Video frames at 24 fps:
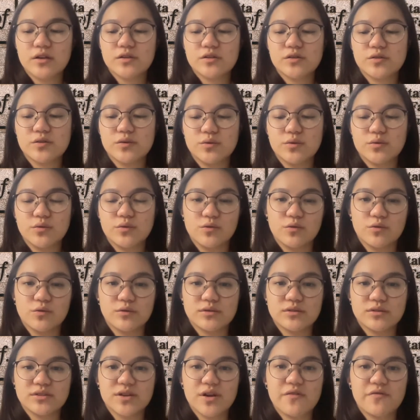to
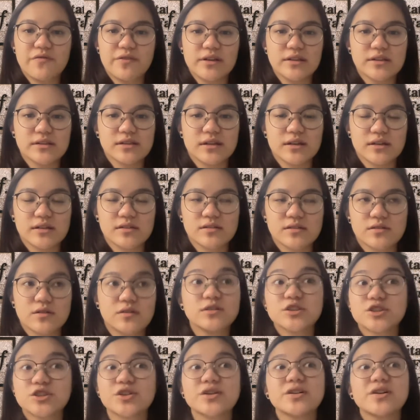differences,
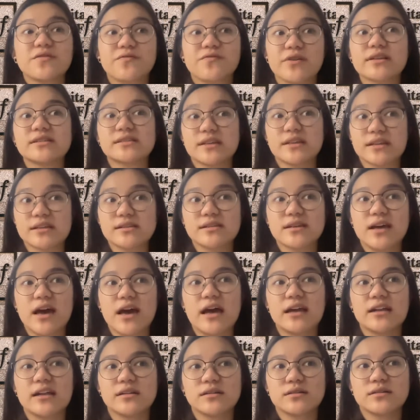cultural differences,
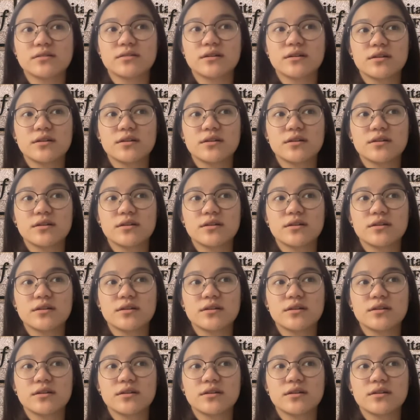and